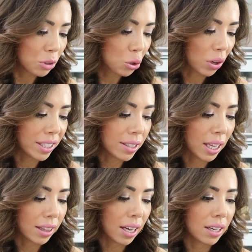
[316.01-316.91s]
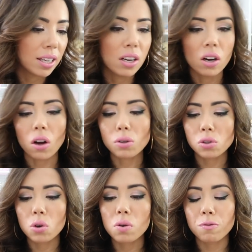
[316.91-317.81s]
Just crazy like that.
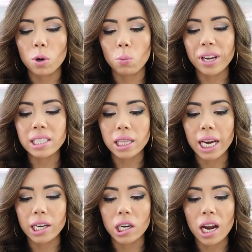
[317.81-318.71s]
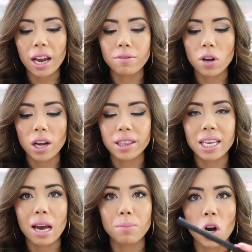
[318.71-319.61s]
Also, for winged liner, I have got
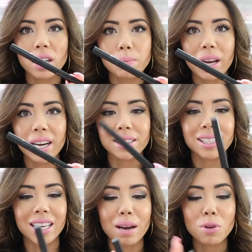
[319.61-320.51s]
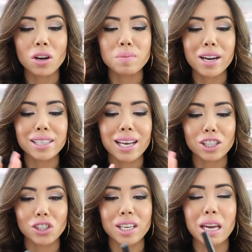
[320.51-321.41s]
the M Cosmetics. The M Cosmetics
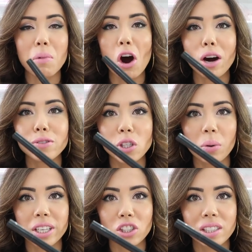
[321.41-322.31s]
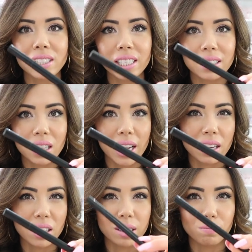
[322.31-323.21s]
actually came off, so it just is
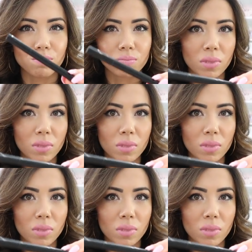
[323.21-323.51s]
like a,